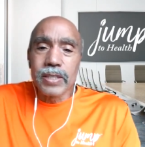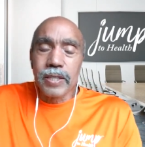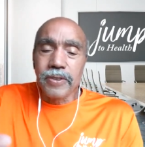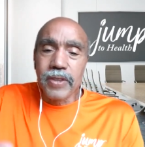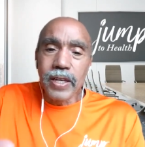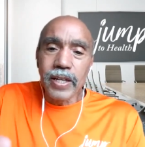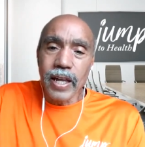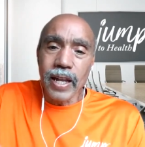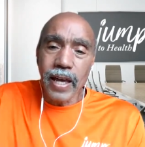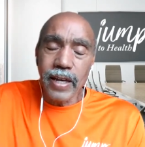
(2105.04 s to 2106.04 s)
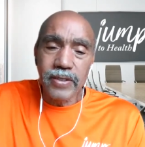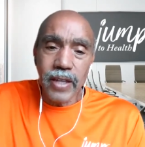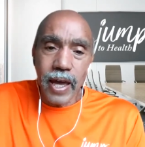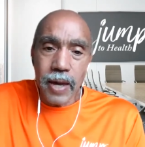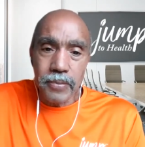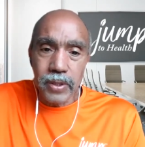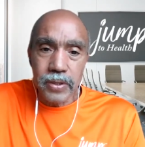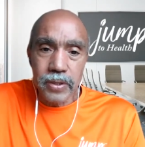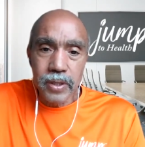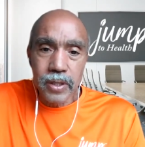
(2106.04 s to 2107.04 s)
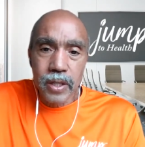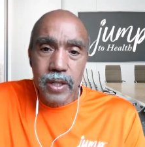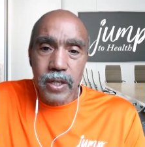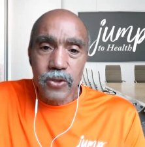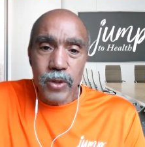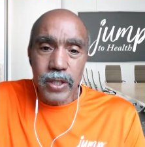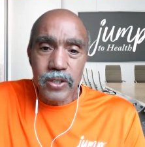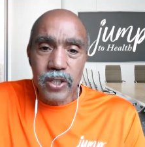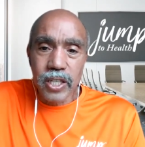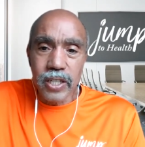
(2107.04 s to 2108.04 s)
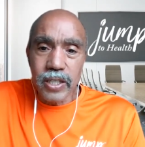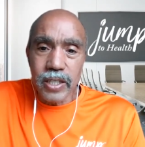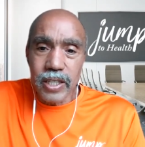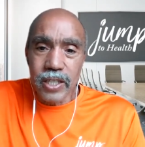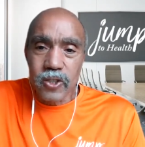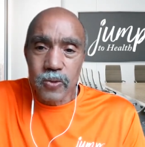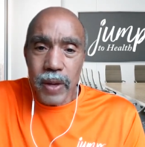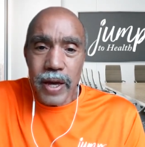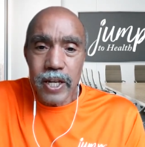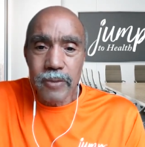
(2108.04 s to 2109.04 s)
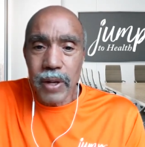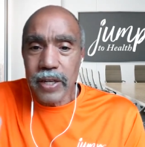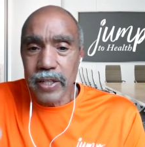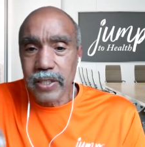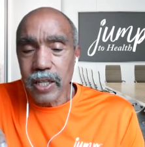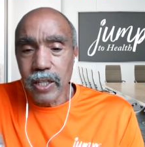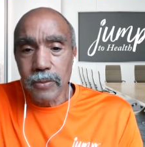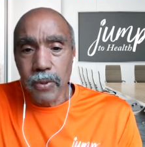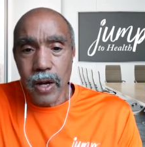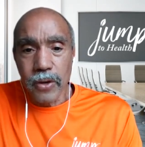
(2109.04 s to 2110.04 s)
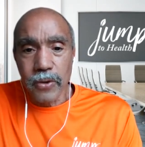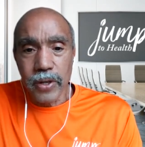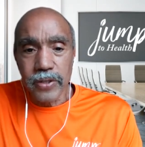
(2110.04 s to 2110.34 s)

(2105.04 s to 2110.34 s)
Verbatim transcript: The thing that has to happen is right to get inspired by your daily progress.